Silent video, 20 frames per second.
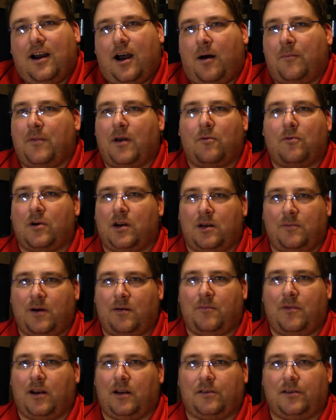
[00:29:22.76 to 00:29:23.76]
I'm not worried
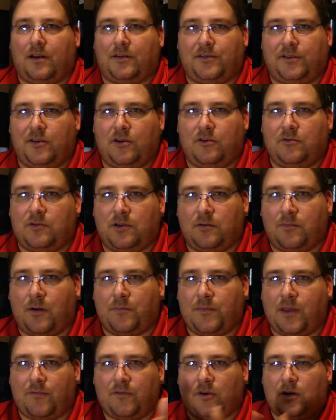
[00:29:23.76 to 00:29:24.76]
about monetizing YouTube.
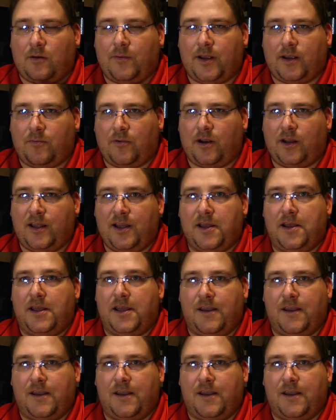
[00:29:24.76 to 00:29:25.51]
I'm never going to make money.